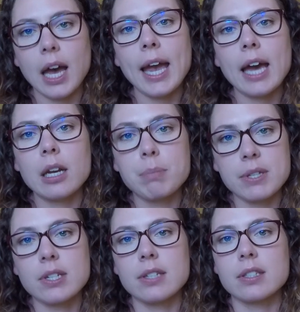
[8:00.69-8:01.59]
I had a
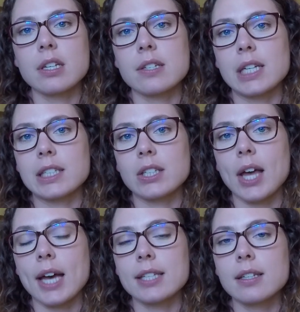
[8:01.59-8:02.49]
business statistics
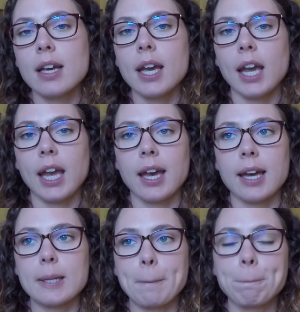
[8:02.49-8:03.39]
class
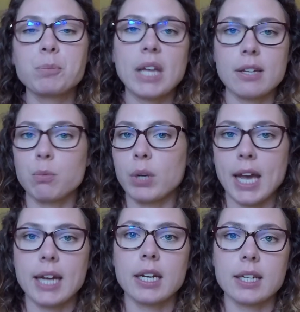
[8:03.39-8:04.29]
and they went
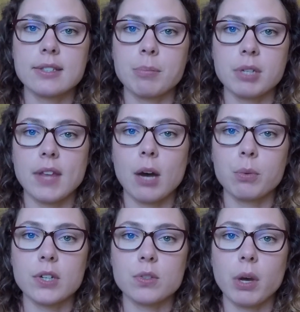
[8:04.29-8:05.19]
ahead and accepted that
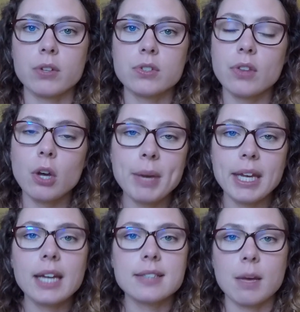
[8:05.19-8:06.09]
one as well. So they'll
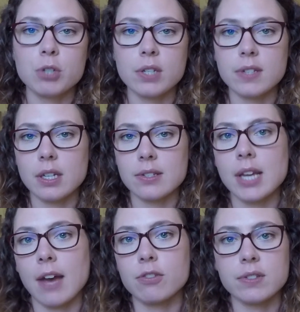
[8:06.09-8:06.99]
make exceptions. It's
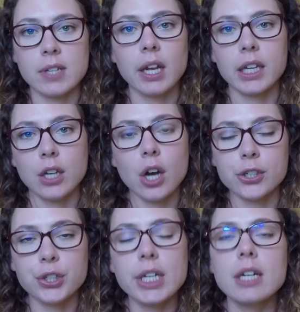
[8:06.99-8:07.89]
not like
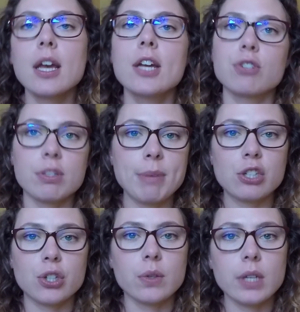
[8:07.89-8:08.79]
concrete. Just make
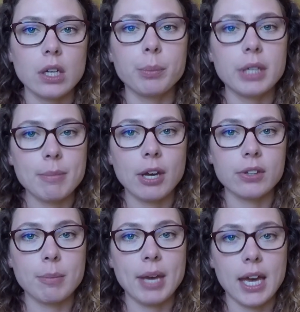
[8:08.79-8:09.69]
sure you email
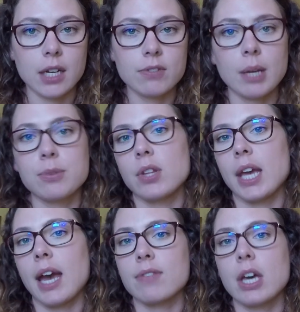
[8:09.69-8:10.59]
them ahead of time so
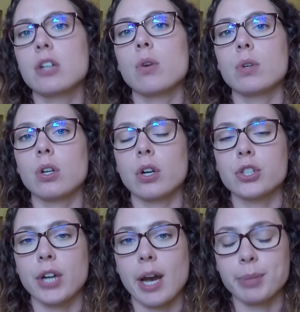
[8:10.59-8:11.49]
they have that noted on
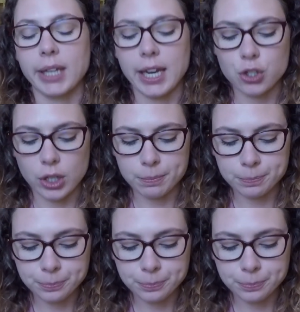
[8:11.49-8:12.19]
your application.